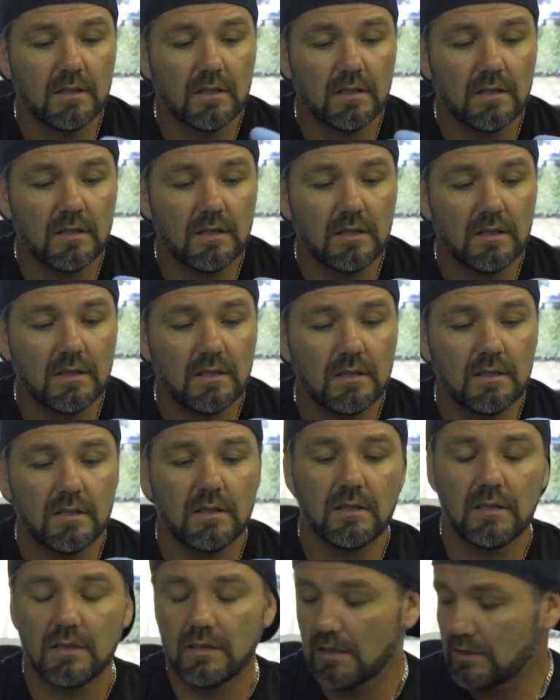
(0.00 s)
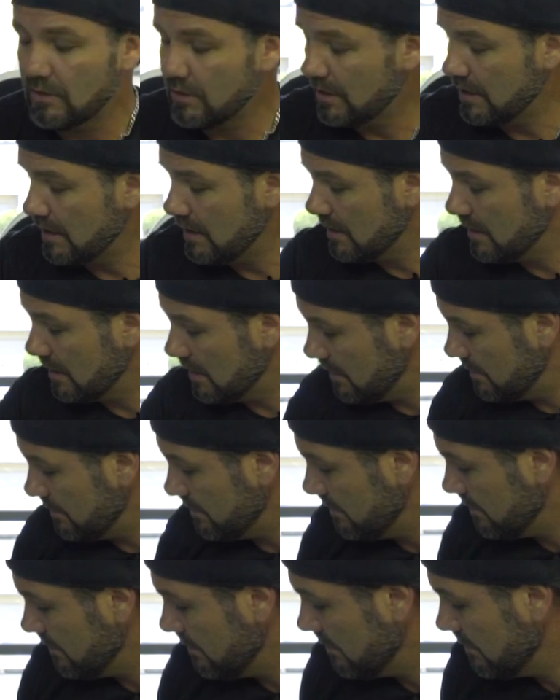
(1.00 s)
and then get your heat gun,
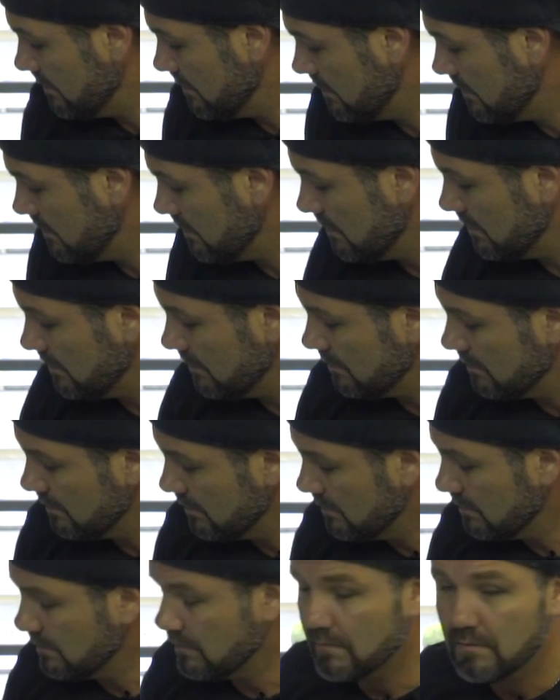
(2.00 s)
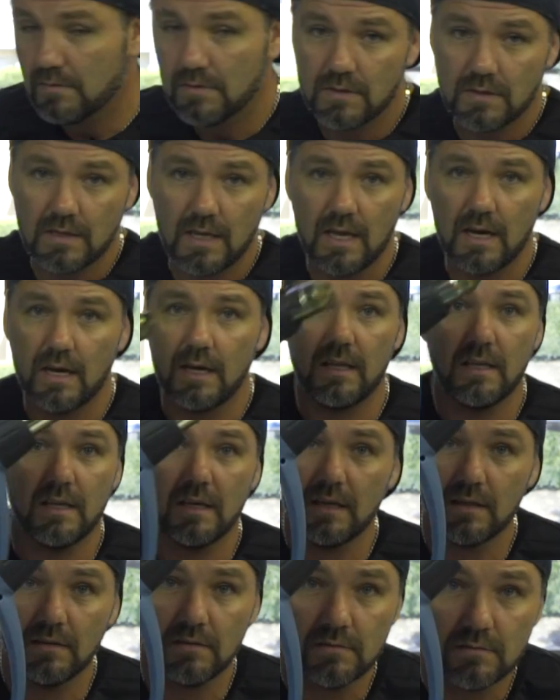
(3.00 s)
standard heat
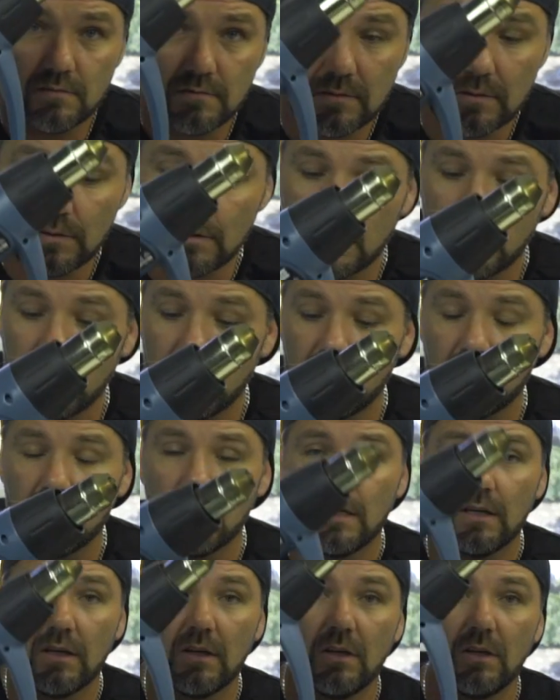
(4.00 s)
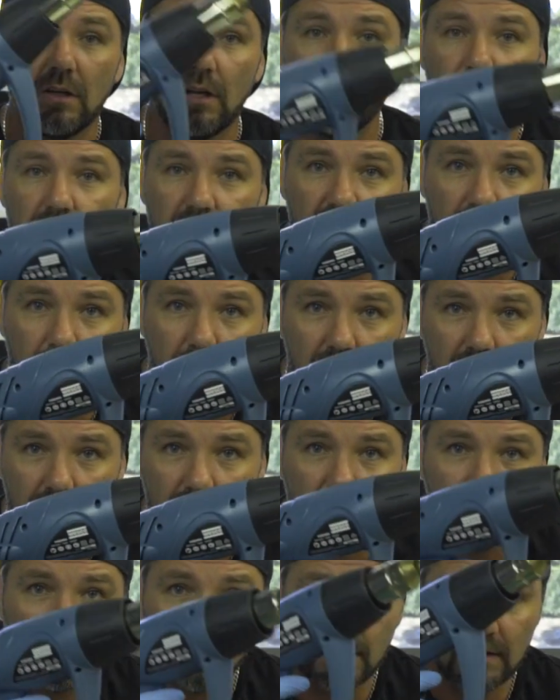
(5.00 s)
gun, okay? Low temp,
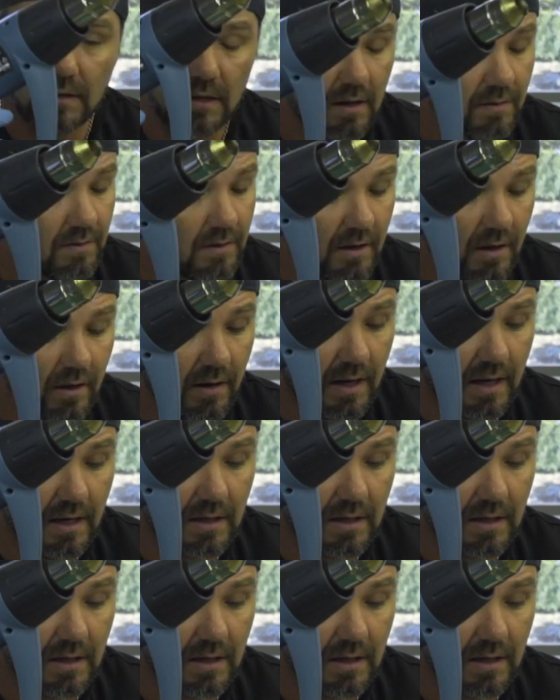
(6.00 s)
don't have to go